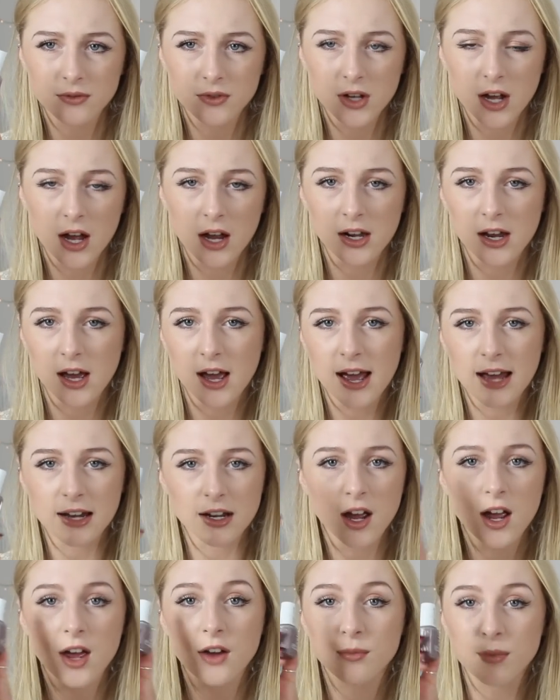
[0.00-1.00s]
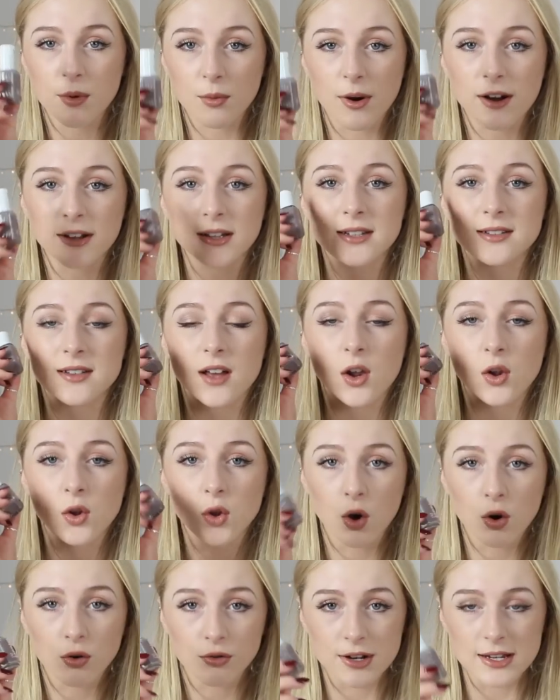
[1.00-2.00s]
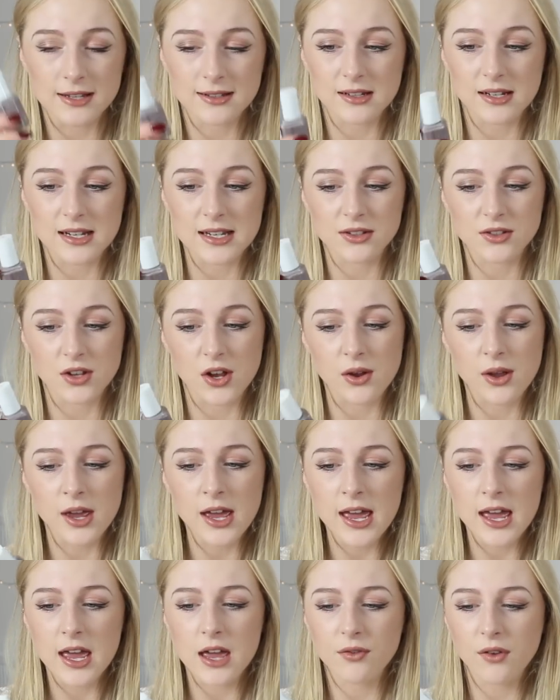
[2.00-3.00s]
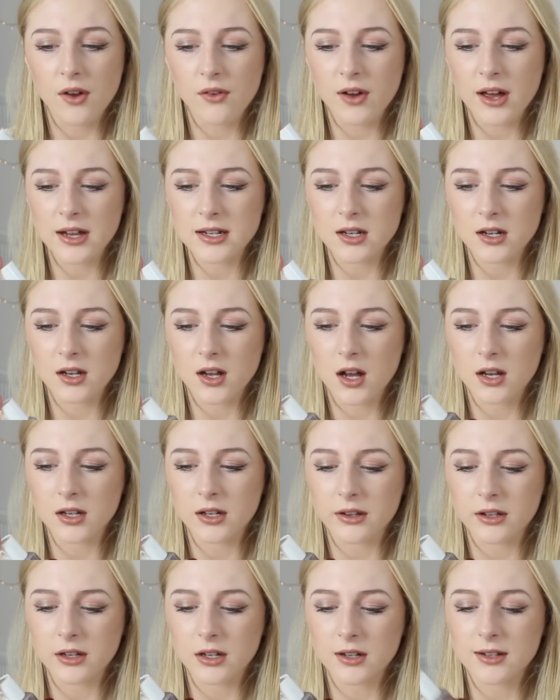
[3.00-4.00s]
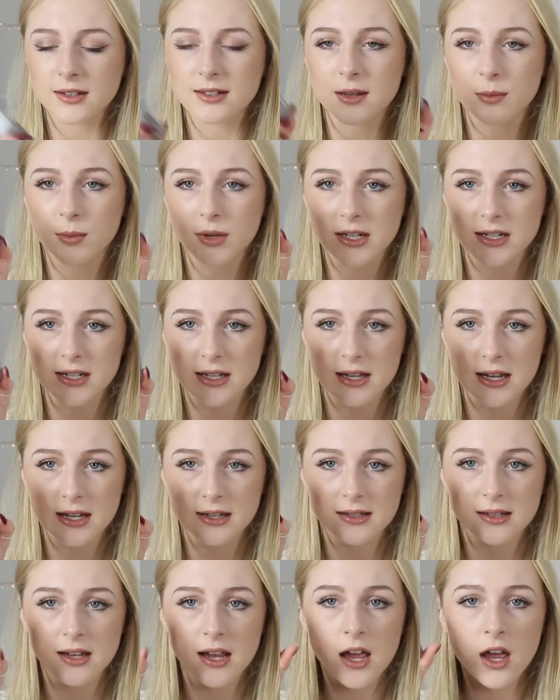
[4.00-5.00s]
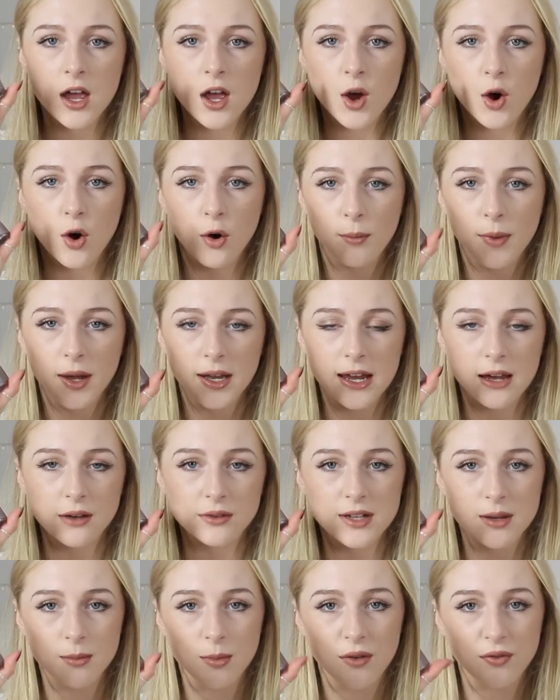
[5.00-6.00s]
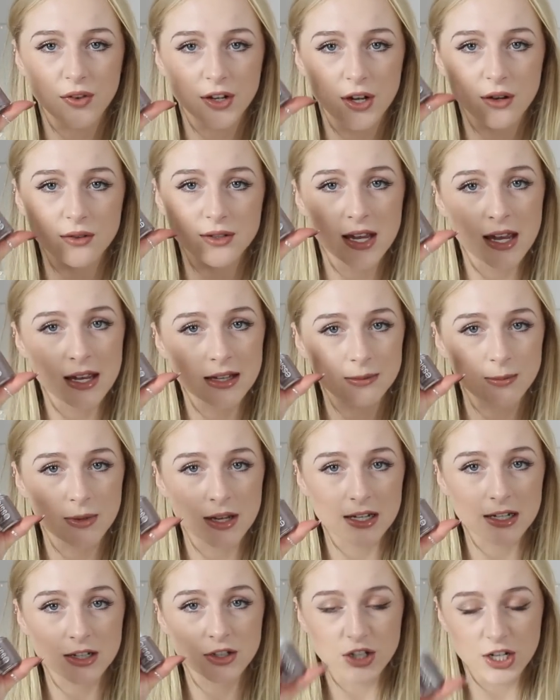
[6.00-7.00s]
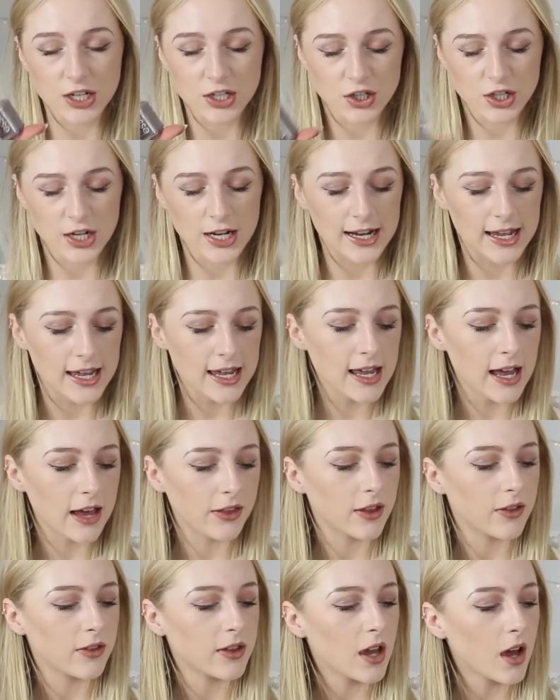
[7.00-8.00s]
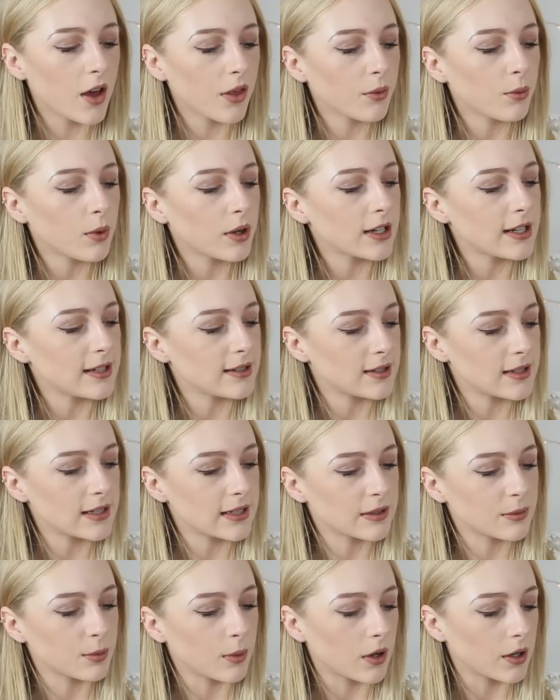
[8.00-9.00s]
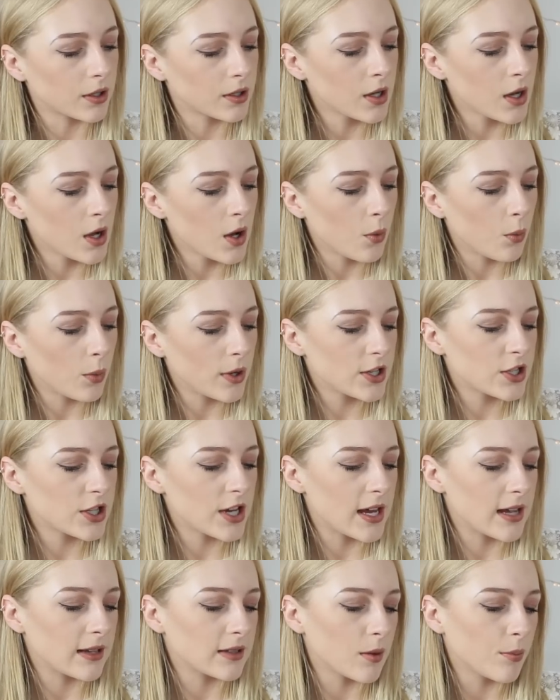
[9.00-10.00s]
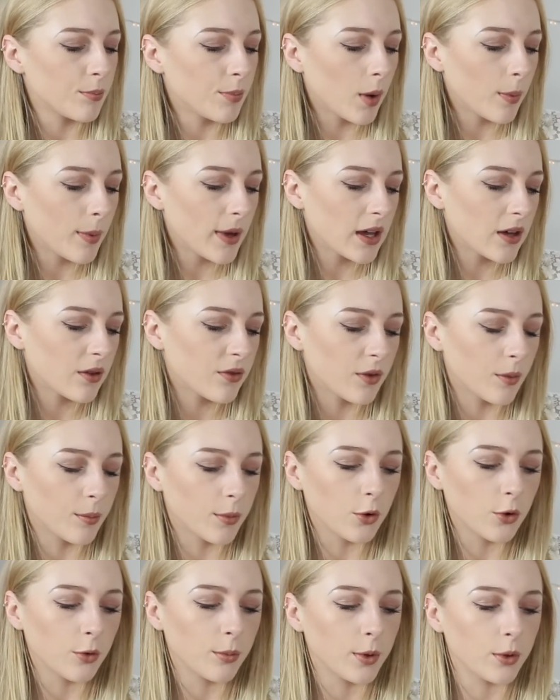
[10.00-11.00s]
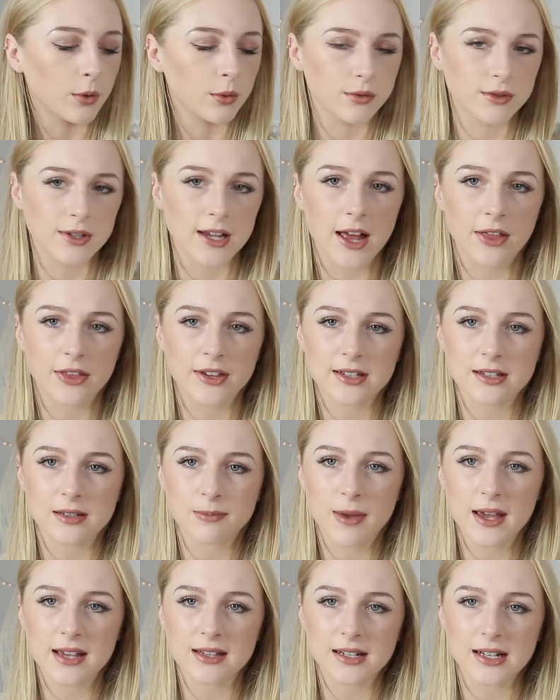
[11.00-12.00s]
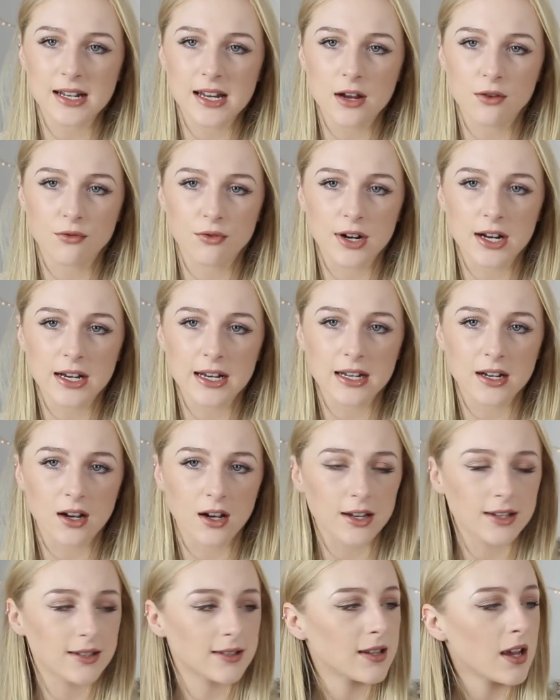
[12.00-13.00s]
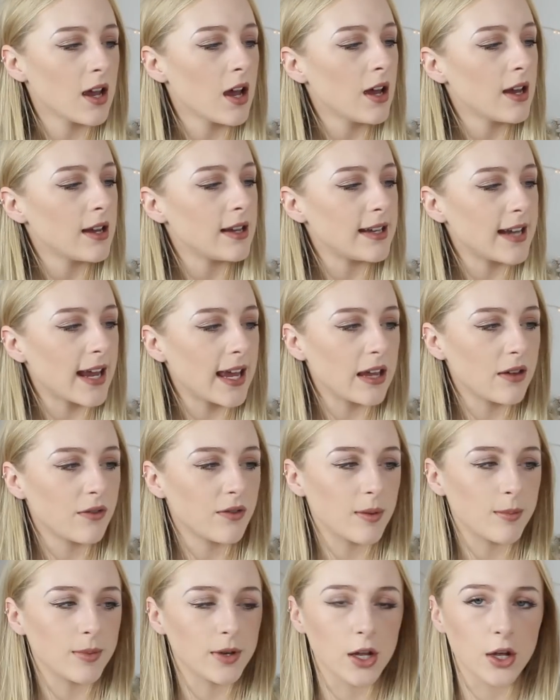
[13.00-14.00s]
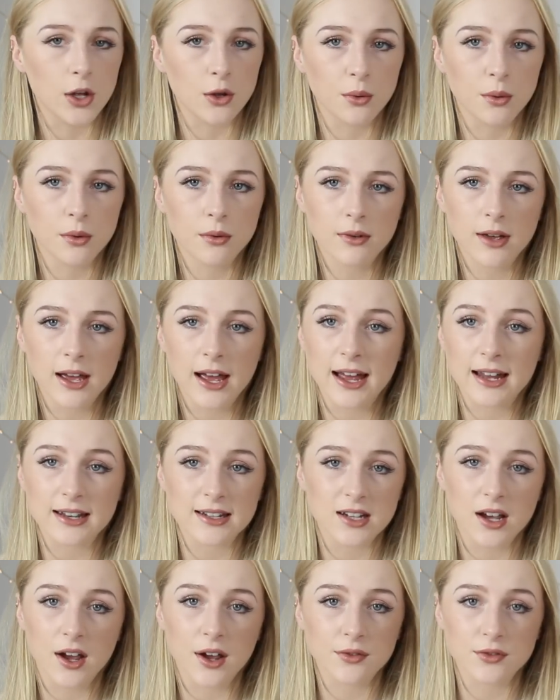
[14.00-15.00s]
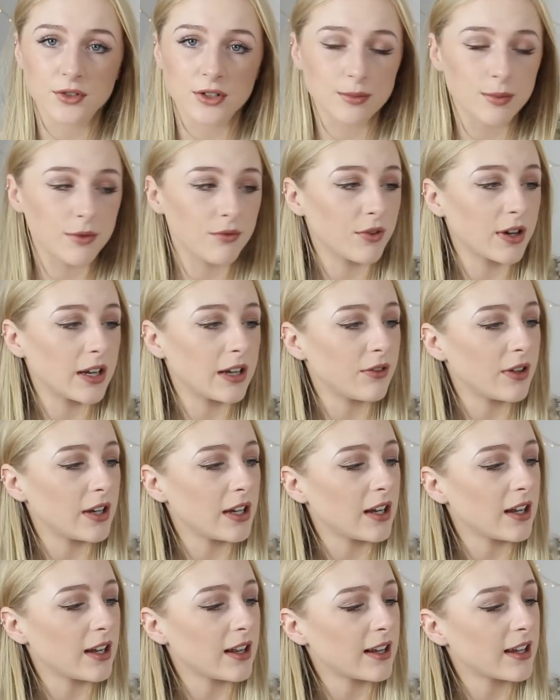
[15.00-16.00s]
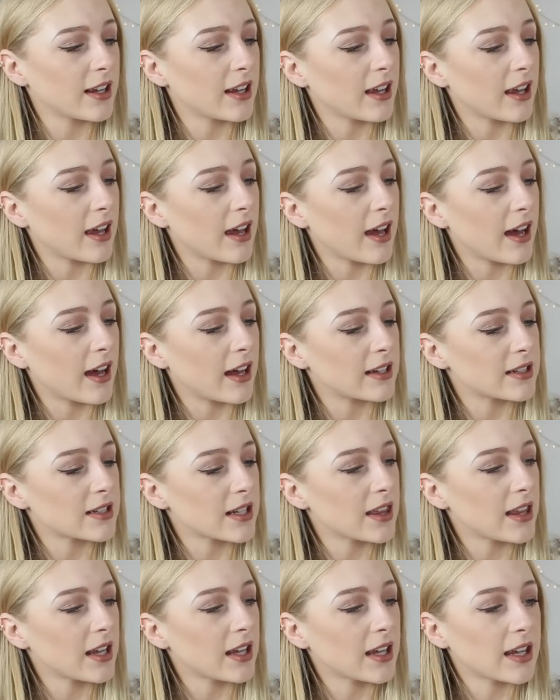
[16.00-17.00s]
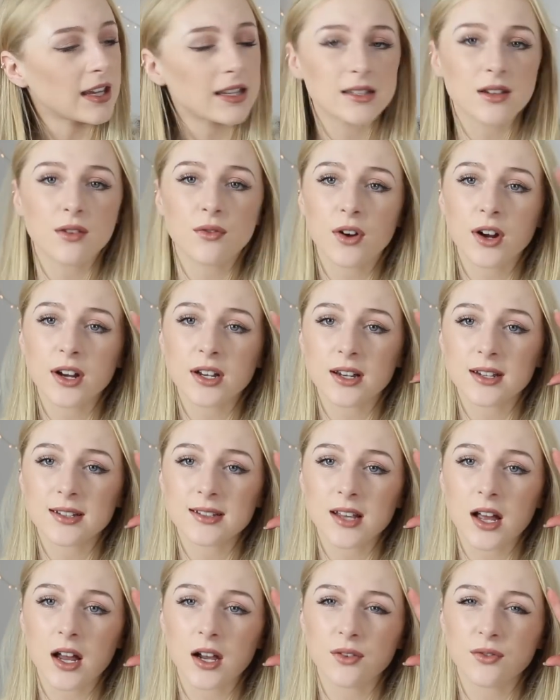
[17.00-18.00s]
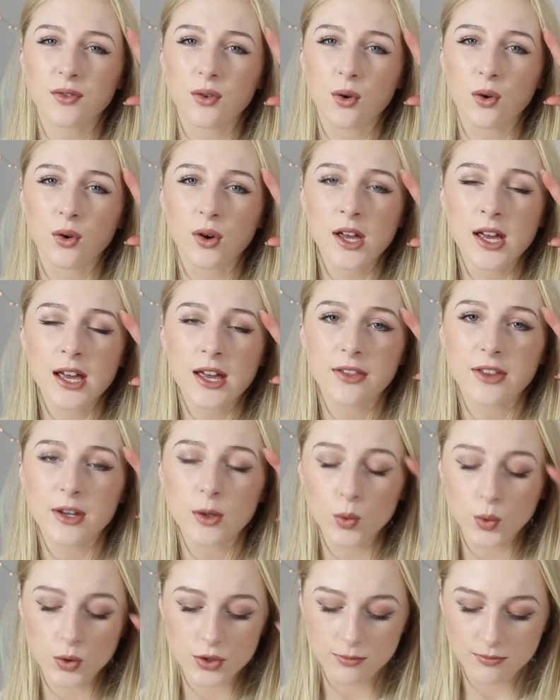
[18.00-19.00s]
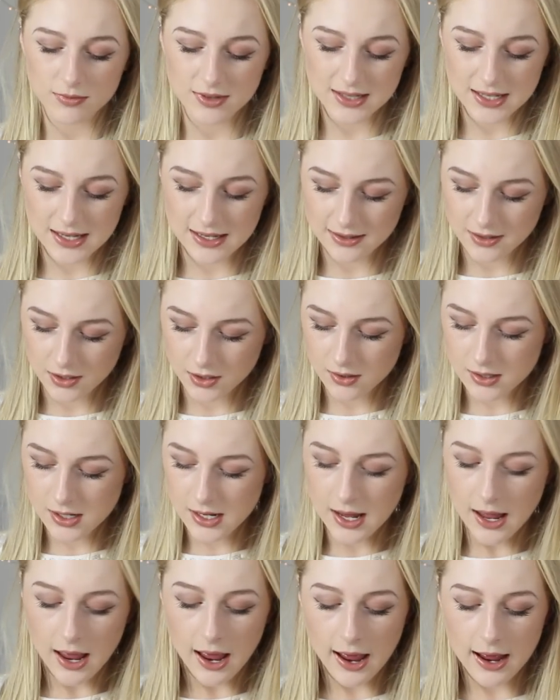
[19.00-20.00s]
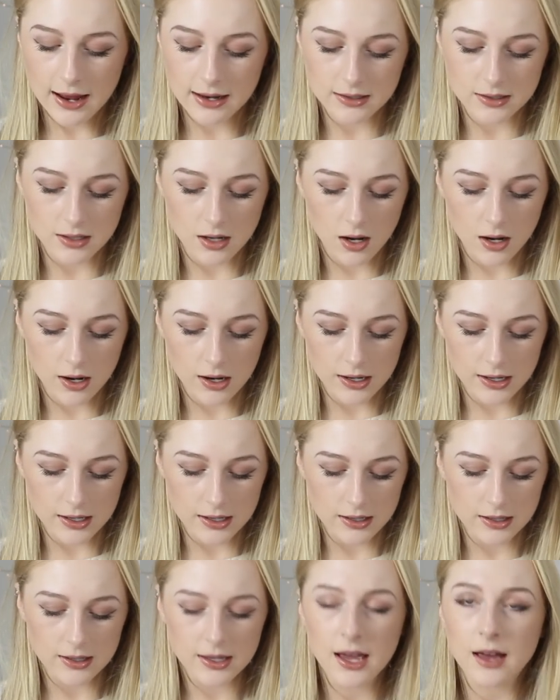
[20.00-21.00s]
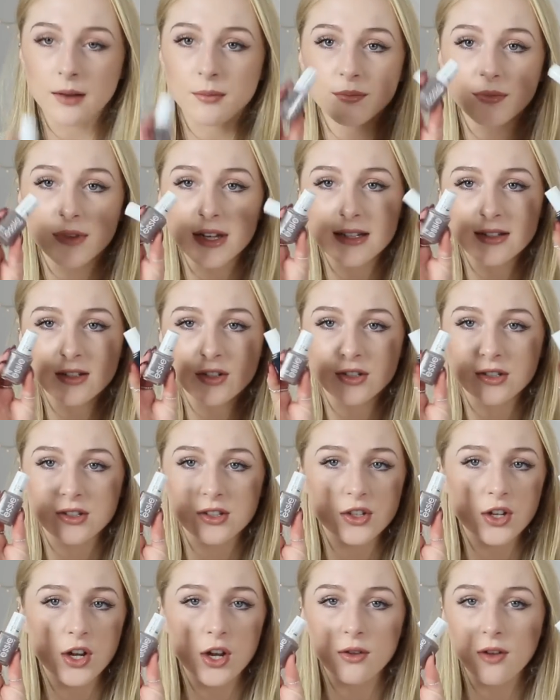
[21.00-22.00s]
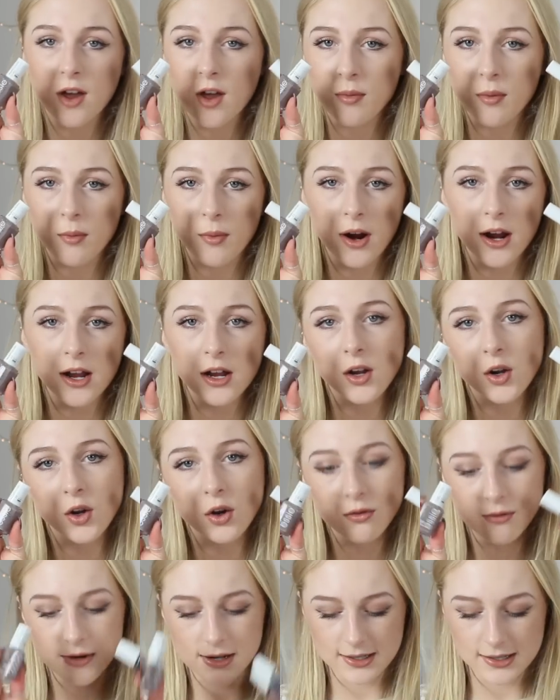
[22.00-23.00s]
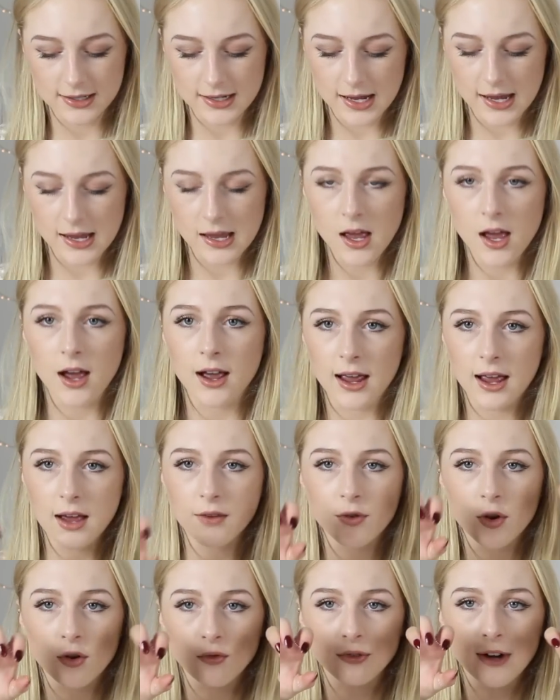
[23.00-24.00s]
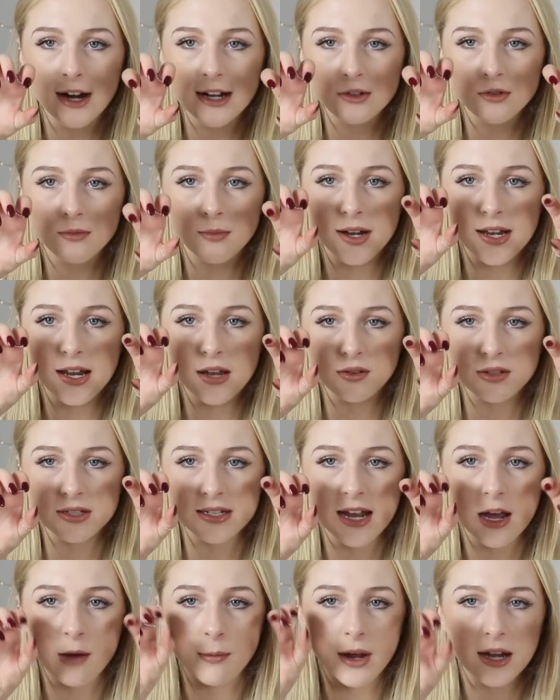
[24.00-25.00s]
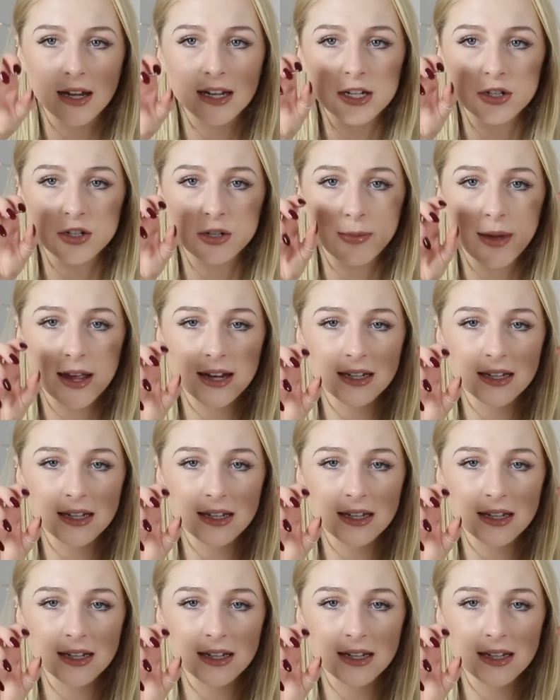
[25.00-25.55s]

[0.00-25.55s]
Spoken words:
colour, and I have been wearing this a lot recently, so if I've had a colour that looks similar to this on my nails in my videos, it has been Chin Chili. And then the other one is this one, which is Bobbing for Baubles, and this is basically a really nice navy blue, and I've just been really, really liking it, and I think it's a very nice colour for the autumn season. And these are just the two that I've been wearing a lot recently. I have got red on my nails now, but I literally